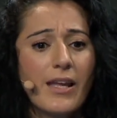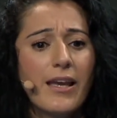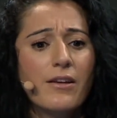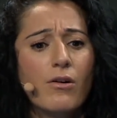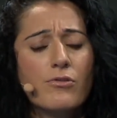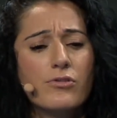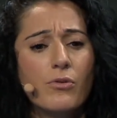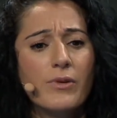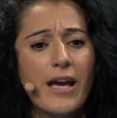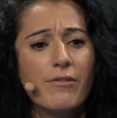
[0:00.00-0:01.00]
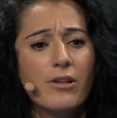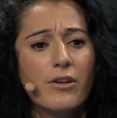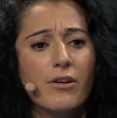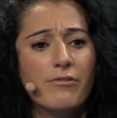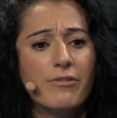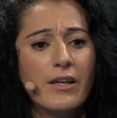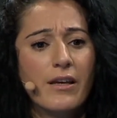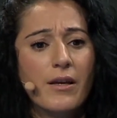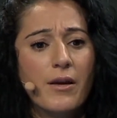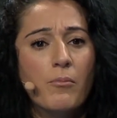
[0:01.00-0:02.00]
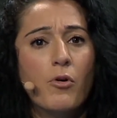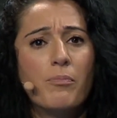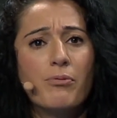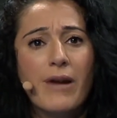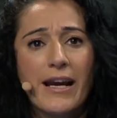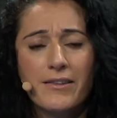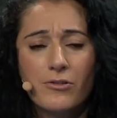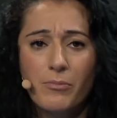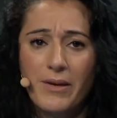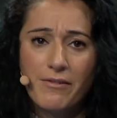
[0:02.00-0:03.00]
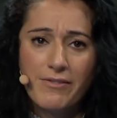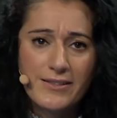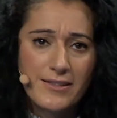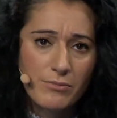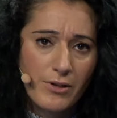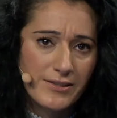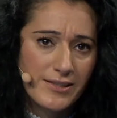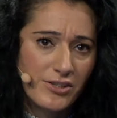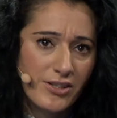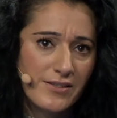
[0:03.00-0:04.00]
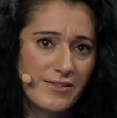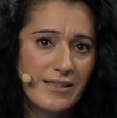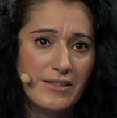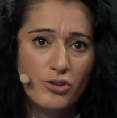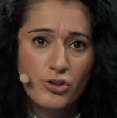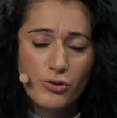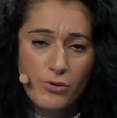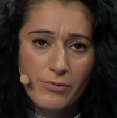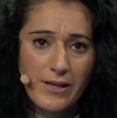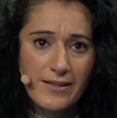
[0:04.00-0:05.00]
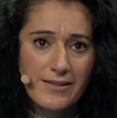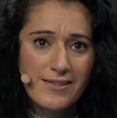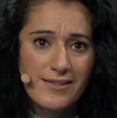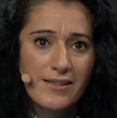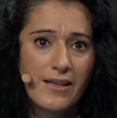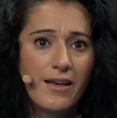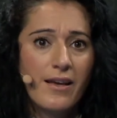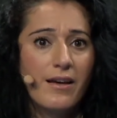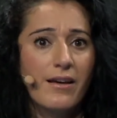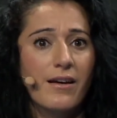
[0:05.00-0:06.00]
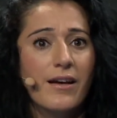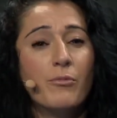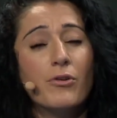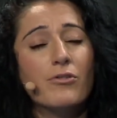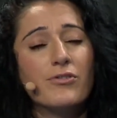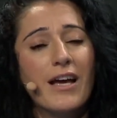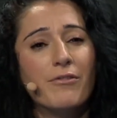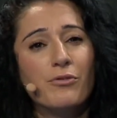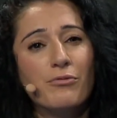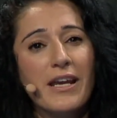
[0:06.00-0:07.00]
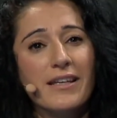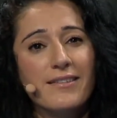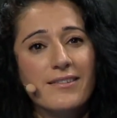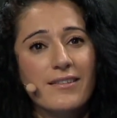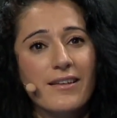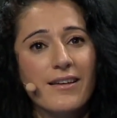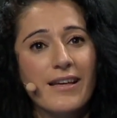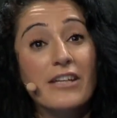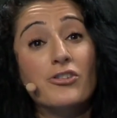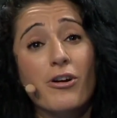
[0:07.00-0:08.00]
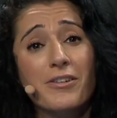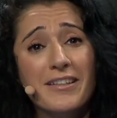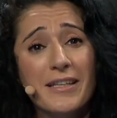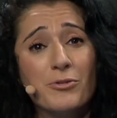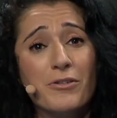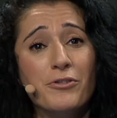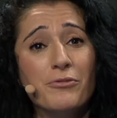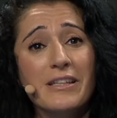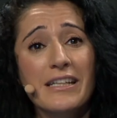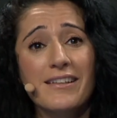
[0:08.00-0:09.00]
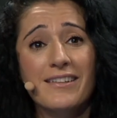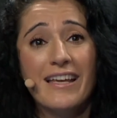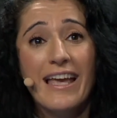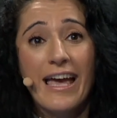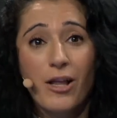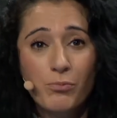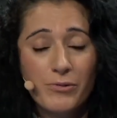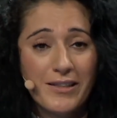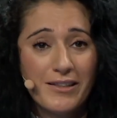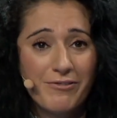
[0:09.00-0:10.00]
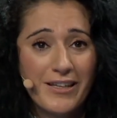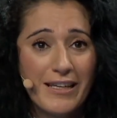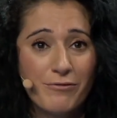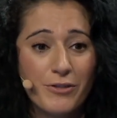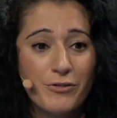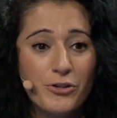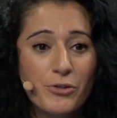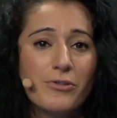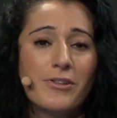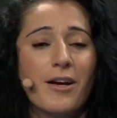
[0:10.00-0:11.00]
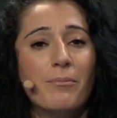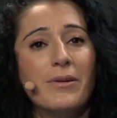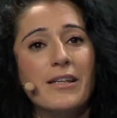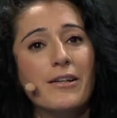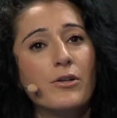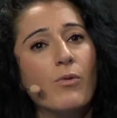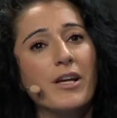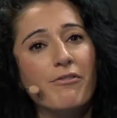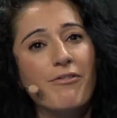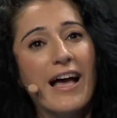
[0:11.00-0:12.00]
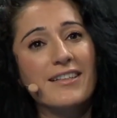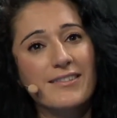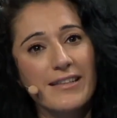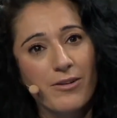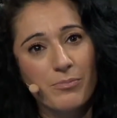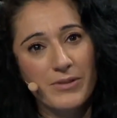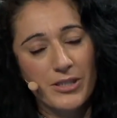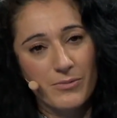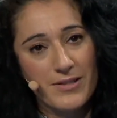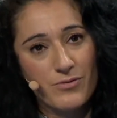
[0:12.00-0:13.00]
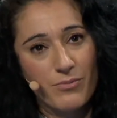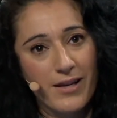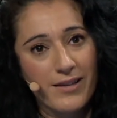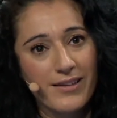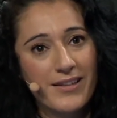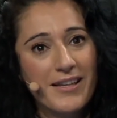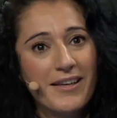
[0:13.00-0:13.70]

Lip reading: And also we have a lot of more practical benefits as well, such as insurance. And we also have a great HR team. So if you need help with anything, if you're new to the company, they're quite fast in helping you as well.